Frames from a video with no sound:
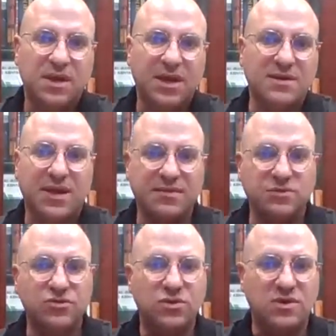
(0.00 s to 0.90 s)
And
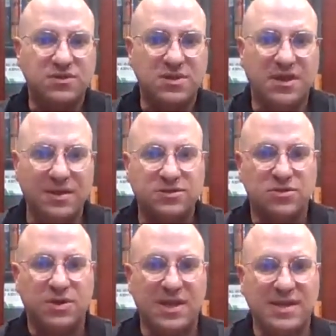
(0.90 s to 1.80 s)
the two are so
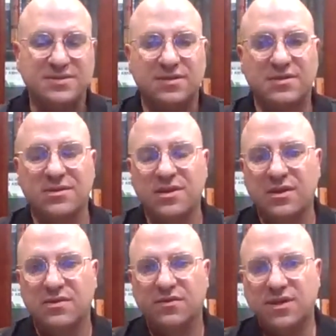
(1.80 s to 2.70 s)
interrelated
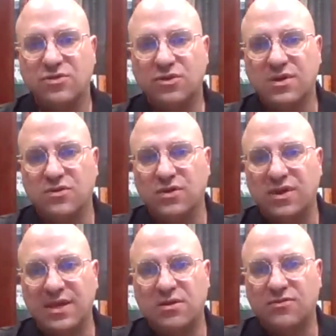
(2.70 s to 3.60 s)
that you
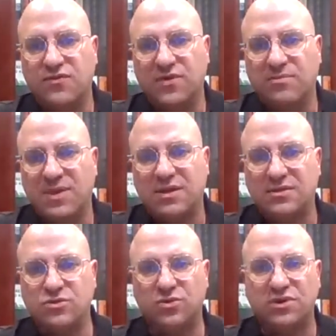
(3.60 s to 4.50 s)
cannot for a
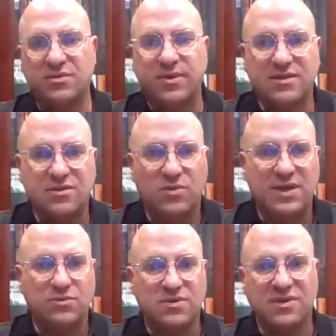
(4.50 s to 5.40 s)
minute talk about the
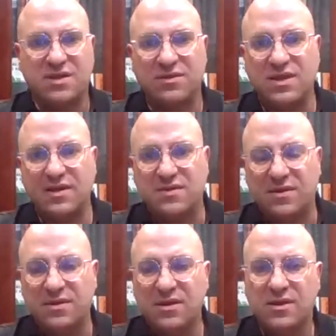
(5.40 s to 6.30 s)
one without the
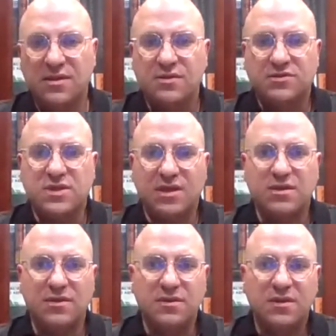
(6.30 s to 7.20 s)
other.
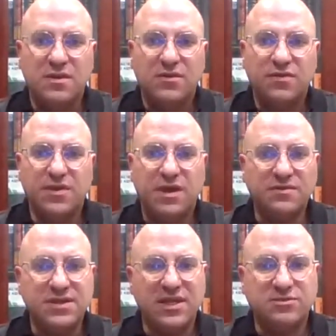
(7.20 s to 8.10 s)
So
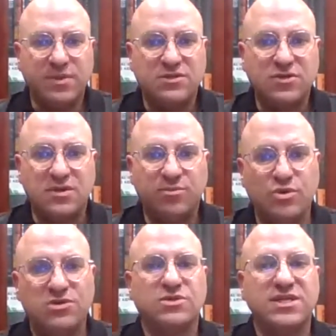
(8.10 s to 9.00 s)
those aspects are
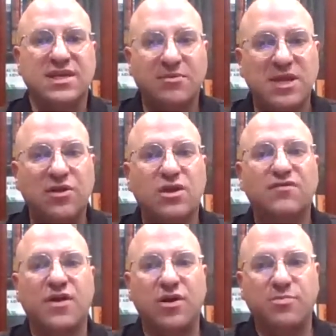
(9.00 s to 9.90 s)
important because they give me a lot
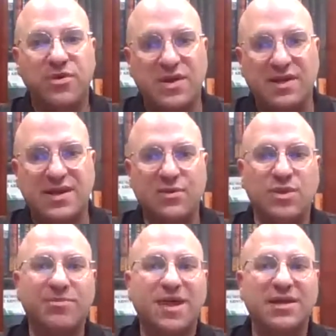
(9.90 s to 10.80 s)
of hope around how
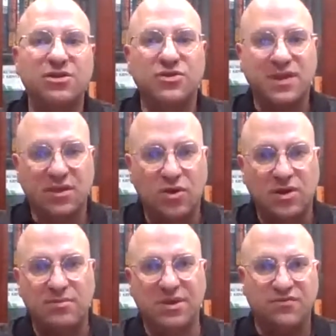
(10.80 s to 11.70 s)
we manage the
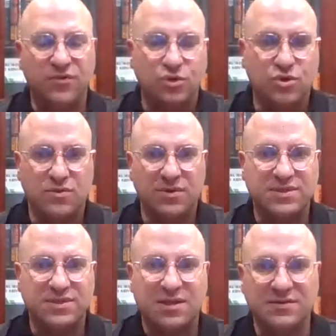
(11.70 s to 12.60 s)
economy
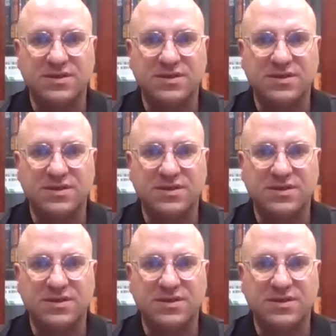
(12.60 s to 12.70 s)
futuristically.